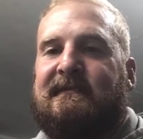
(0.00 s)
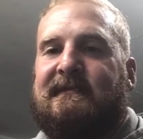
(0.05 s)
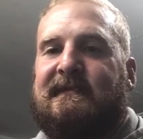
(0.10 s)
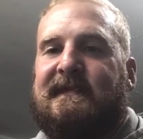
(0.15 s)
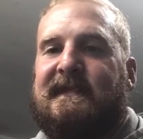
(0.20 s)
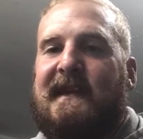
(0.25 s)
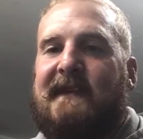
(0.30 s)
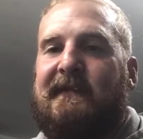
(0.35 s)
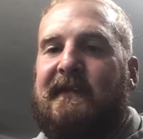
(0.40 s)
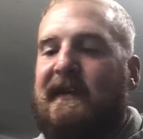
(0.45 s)

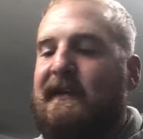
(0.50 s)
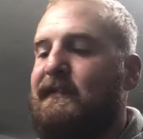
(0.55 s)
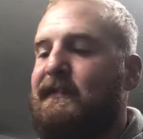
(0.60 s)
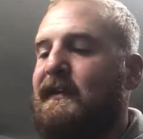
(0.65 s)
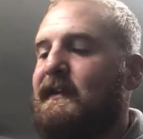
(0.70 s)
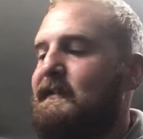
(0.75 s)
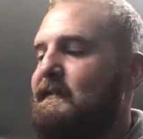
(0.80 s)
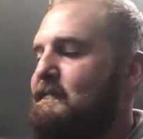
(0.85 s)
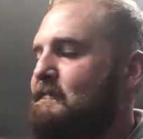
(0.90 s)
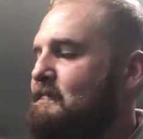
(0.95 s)
Definitely a
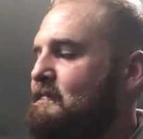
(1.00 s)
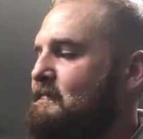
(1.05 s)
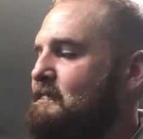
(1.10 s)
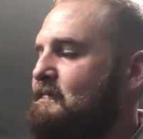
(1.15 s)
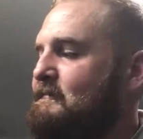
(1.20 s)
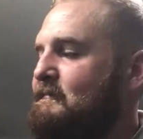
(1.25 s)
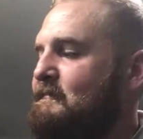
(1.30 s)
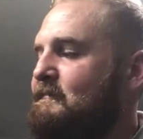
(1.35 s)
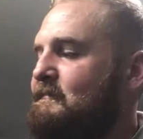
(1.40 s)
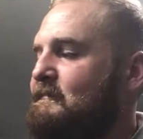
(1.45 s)
fun
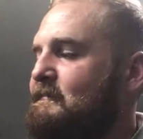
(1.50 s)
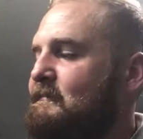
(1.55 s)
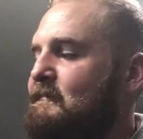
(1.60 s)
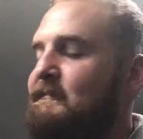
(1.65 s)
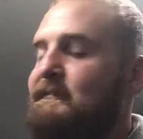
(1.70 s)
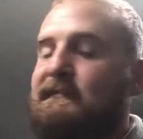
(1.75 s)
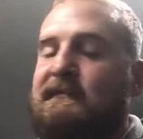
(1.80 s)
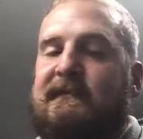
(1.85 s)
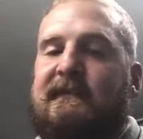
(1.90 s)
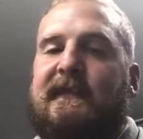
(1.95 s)

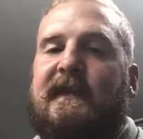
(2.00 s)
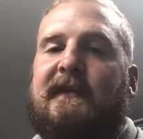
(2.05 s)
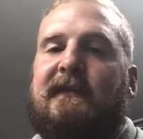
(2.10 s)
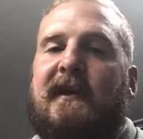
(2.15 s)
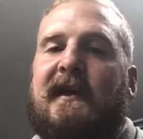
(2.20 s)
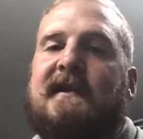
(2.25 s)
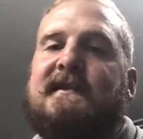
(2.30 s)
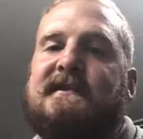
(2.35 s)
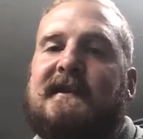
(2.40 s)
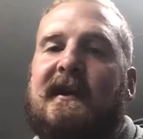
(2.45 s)

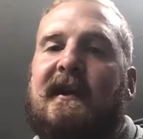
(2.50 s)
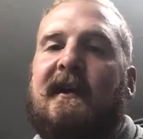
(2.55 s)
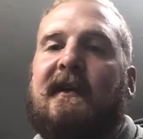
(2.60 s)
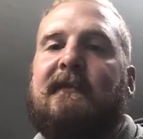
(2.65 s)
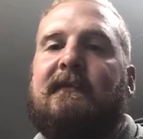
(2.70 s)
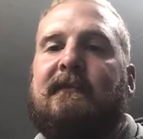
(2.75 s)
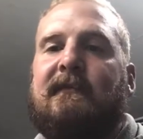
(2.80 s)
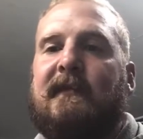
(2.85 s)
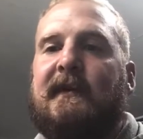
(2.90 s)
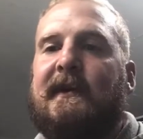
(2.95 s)
range gun,
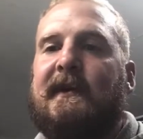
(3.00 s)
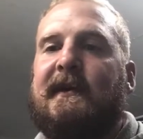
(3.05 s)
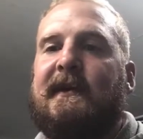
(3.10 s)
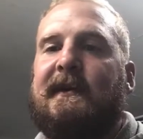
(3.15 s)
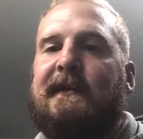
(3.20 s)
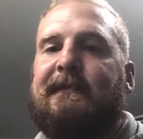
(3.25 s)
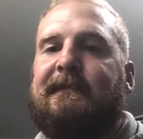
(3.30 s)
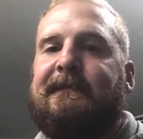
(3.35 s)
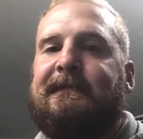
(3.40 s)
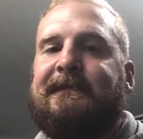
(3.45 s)
but
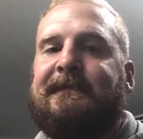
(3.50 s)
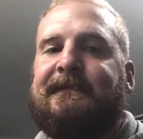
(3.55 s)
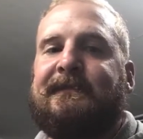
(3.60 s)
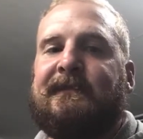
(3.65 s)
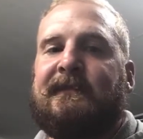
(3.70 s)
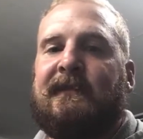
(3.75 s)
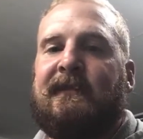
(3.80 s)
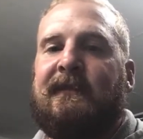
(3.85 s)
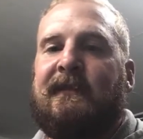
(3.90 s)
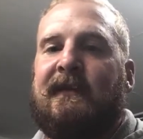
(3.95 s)

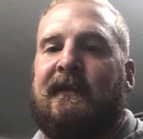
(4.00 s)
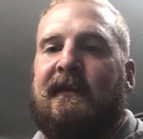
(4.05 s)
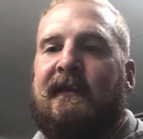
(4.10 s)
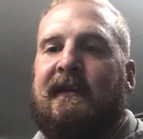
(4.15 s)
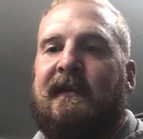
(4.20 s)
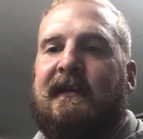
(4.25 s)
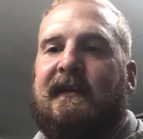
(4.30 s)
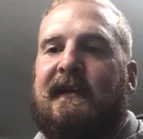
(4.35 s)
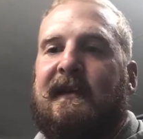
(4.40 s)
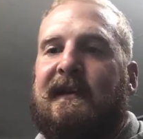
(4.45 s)

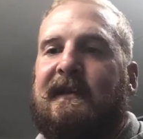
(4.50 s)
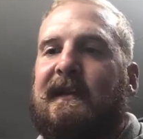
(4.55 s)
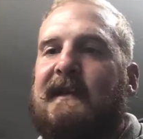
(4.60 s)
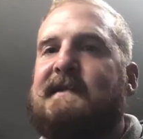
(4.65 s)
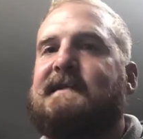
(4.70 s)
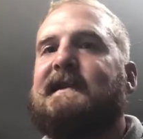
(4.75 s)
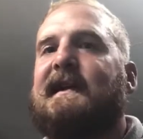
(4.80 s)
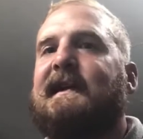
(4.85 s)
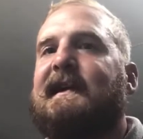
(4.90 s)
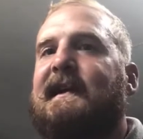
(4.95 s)
unless
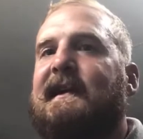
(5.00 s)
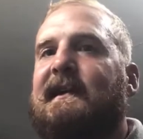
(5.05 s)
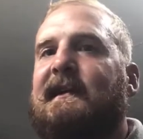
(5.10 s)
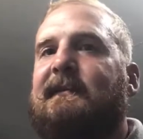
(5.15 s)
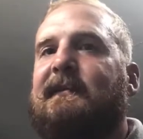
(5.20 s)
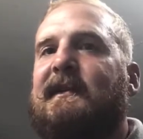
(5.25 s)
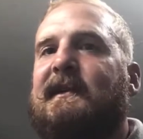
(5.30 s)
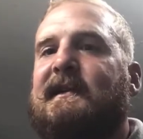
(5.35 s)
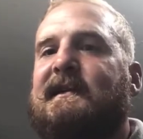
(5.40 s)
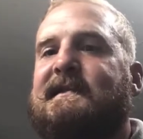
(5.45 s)
I get up
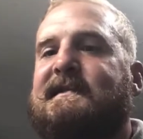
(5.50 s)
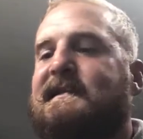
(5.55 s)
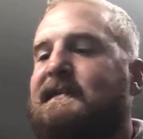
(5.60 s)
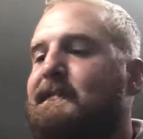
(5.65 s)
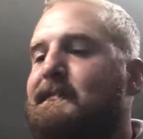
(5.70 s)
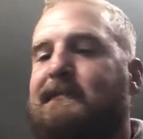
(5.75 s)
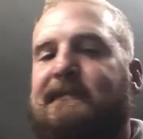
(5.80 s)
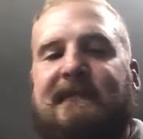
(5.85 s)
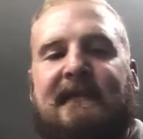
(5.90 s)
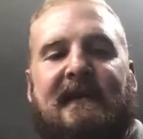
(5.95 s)
into
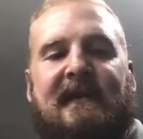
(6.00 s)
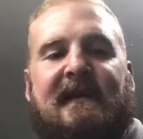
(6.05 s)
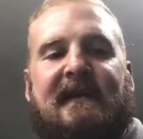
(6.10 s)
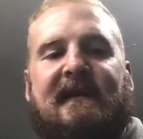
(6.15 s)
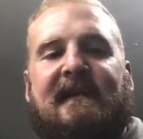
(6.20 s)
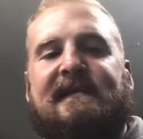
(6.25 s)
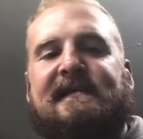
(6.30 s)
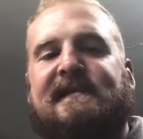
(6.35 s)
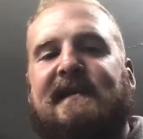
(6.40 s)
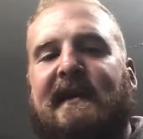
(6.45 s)
some.
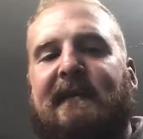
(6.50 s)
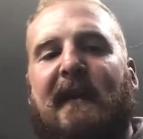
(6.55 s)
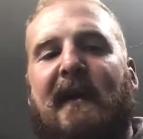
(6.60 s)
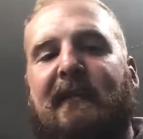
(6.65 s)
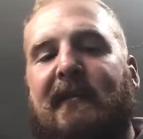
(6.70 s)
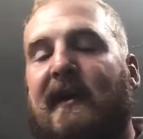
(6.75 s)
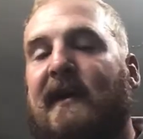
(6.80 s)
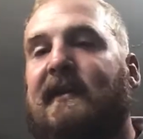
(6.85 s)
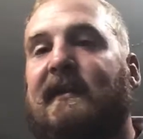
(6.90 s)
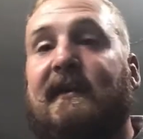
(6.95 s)
So like my
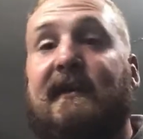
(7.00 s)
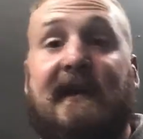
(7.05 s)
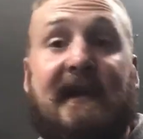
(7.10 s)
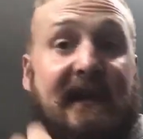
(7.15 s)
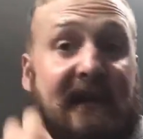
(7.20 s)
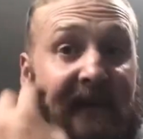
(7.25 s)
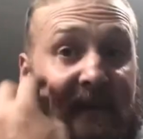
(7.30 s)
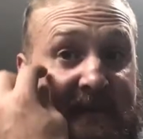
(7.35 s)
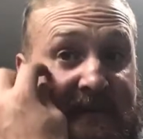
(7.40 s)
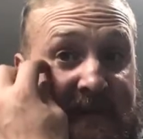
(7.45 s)
brother, he
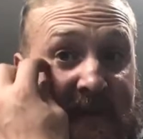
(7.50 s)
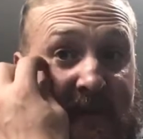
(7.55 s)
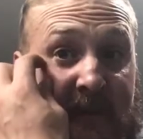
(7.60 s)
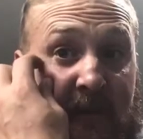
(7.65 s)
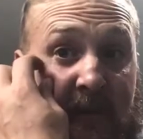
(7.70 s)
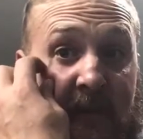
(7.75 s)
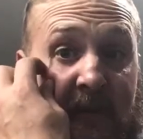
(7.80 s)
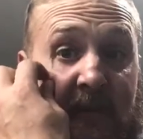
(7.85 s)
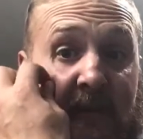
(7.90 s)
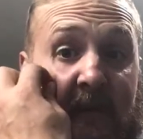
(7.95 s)
hunts in
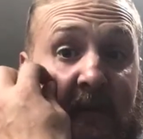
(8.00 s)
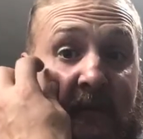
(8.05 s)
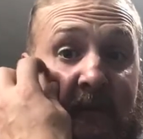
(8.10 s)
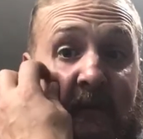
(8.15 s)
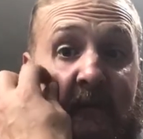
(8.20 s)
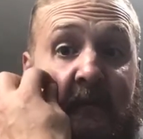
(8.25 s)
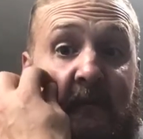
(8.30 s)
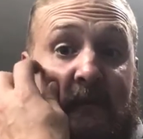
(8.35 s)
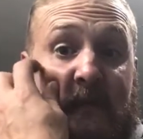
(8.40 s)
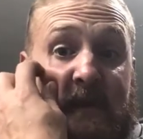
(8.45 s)
northern
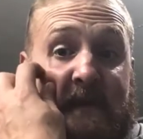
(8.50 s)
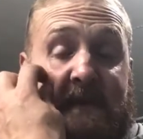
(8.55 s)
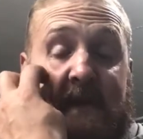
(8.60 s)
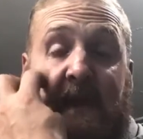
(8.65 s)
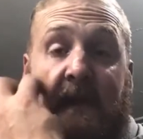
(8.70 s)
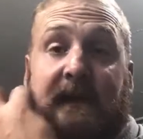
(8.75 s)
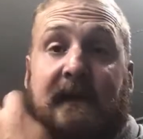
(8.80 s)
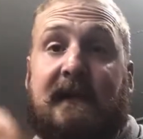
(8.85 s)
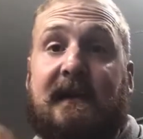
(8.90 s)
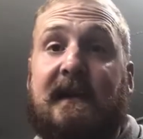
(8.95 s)

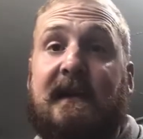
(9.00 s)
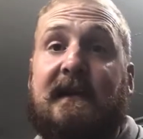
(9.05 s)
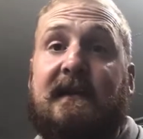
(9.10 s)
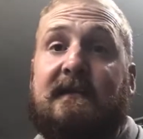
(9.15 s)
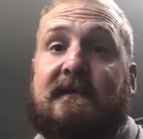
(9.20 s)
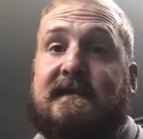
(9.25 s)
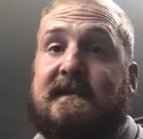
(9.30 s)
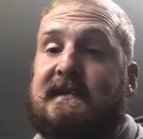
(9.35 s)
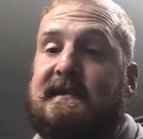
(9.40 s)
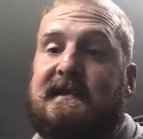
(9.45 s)
Michigan, and he
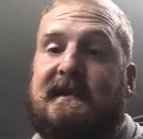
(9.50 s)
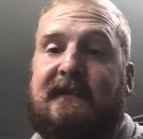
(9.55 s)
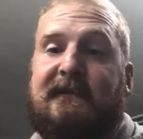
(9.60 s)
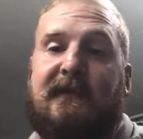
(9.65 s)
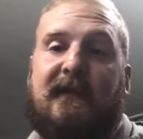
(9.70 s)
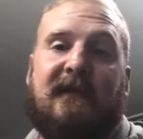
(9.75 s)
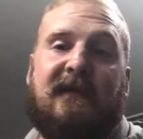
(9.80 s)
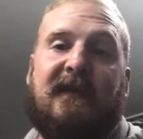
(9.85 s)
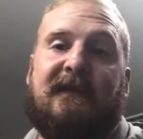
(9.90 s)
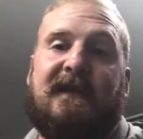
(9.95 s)
uses a
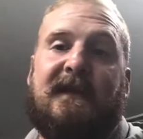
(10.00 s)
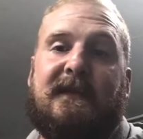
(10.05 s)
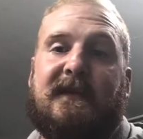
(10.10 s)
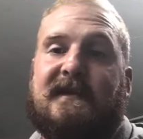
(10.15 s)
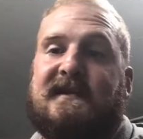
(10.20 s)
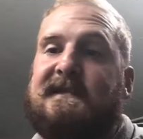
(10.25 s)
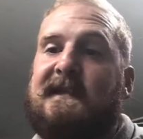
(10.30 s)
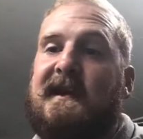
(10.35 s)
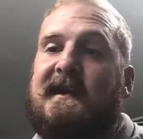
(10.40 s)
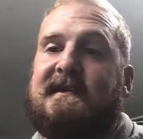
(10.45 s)
450
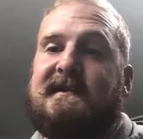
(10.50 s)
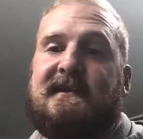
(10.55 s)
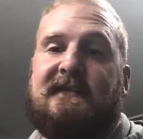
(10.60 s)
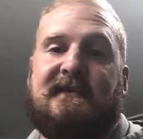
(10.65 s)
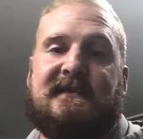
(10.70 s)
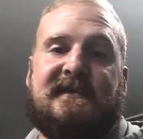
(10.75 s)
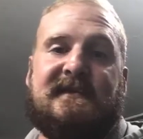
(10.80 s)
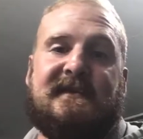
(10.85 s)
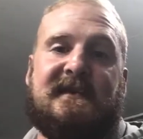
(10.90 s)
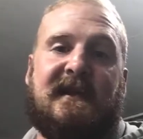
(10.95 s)
Bushmaster,
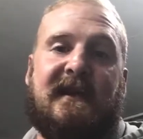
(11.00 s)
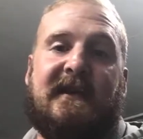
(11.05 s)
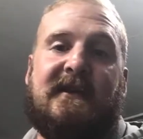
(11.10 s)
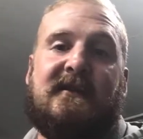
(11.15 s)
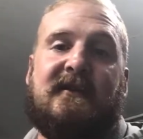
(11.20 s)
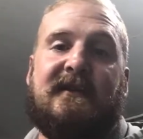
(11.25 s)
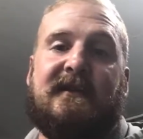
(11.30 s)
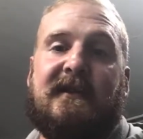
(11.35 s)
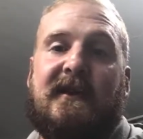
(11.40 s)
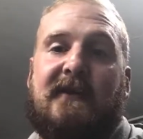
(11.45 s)
which is legal
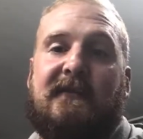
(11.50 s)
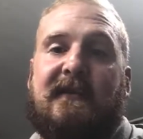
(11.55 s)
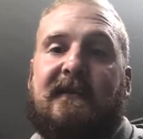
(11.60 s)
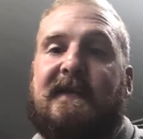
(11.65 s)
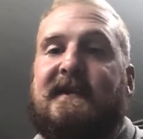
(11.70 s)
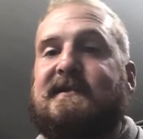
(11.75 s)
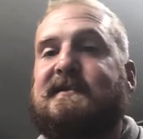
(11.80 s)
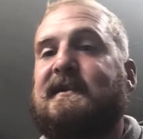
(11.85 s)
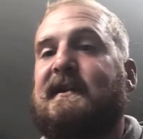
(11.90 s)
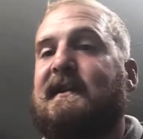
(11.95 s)
in lower
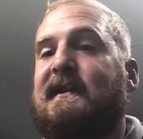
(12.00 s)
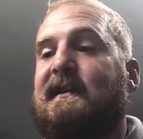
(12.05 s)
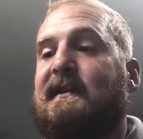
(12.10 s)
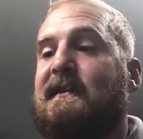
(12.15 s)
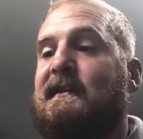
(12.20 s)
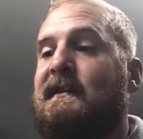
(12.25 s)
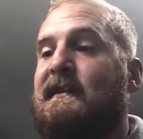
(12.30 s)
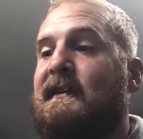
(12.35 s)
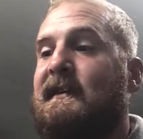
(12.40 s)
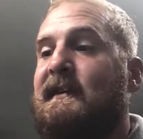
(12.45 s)
Michigan
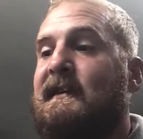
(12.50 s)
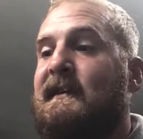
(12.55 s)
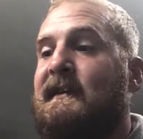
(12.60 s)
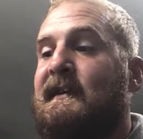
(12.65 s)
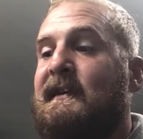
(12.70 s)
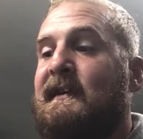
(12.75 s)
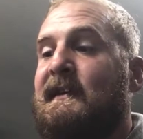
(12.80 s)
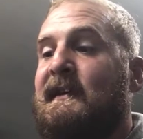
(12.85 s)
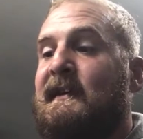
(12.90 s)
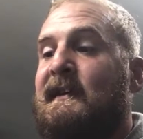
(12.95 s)

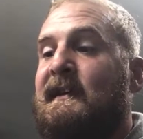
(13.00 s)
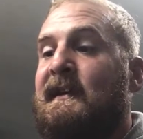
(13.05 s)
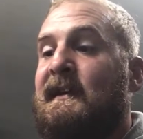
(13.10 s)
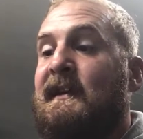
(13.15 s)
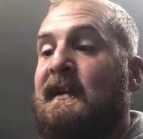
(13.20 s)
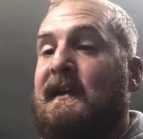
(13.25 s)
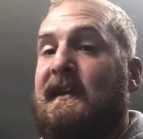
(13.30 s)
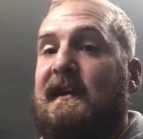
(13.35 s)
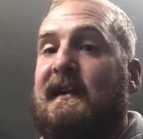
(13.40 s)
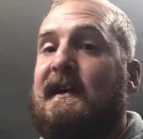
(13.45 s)

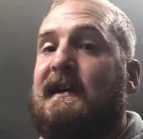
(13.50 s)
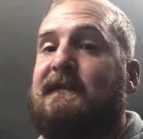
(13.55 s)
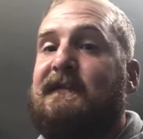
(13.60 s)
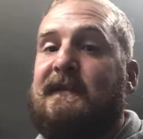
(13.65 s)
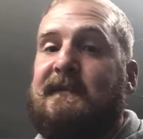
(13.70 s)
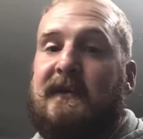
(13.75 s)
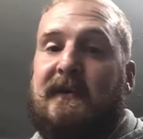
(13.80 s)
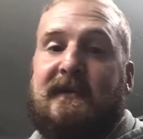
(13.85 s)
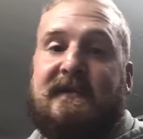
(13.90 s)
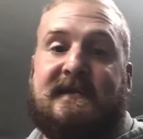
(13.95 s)
for
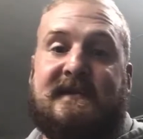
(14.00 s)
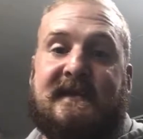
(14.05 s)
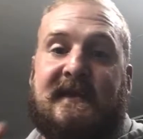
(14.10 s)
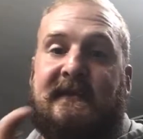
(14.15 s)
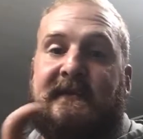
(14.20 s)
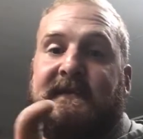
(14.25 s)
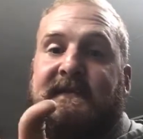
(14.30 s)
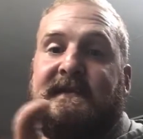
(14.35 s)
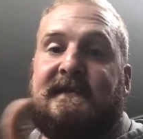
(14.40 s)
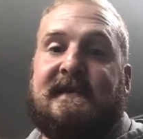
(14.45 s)
both
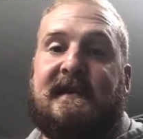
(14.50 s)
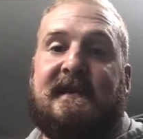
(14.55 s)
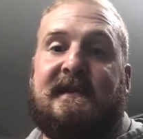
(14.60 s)
zones.